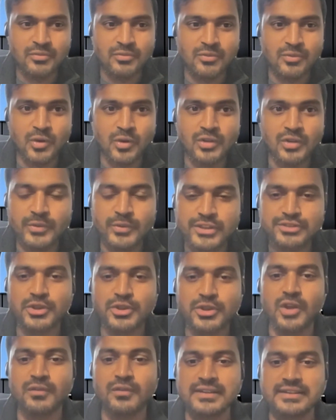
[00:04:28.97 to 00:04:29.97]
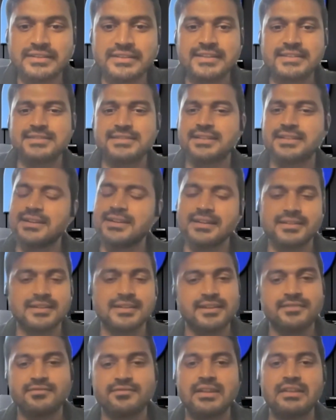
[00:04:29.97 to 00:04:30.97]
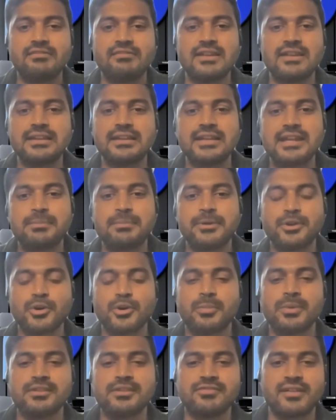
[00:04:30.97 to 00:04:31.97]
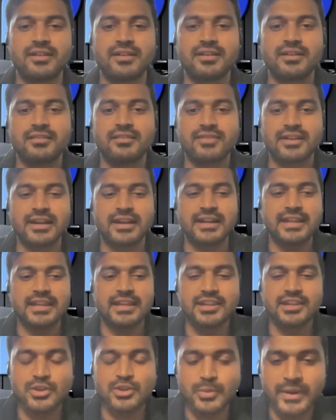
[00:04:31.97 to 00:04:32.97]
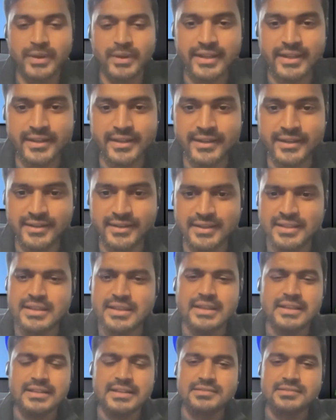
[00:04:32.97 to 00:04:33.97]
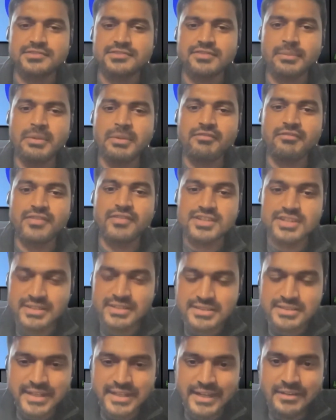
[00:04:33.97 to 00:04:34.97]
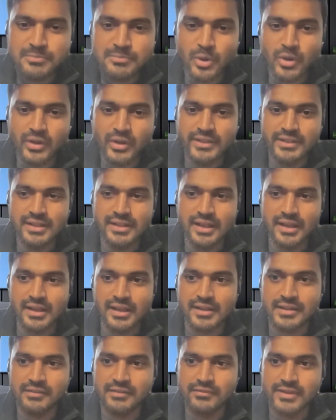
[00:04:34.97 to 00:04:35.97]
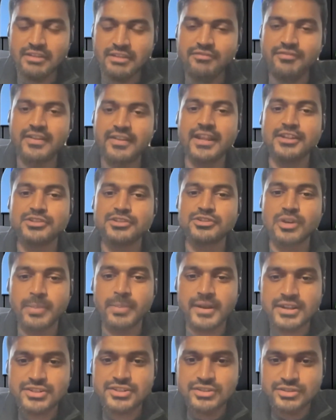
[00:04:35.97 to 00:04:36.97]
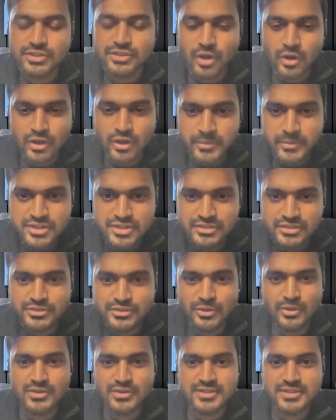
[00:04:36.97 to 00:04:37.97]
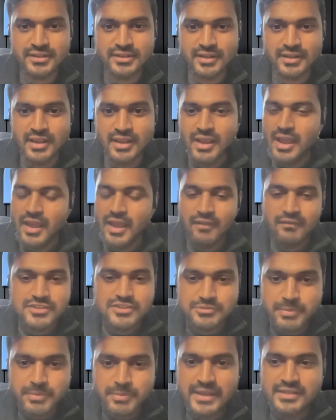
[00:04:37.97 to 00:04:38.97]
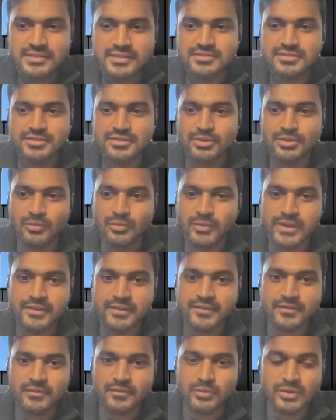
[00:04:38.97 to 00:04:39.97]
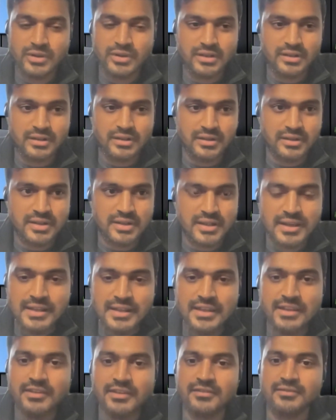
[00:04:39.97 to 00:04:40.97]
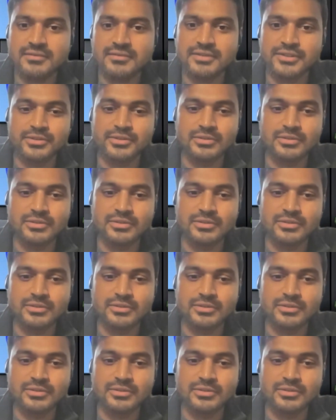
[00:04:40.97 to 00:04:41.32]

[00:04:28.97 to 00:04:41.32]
what we solve and things like that. And then we'll keep it open for any Q&A, right? Just from a vision standpoint, right, we are a finance operations automation solution, which means, we would really,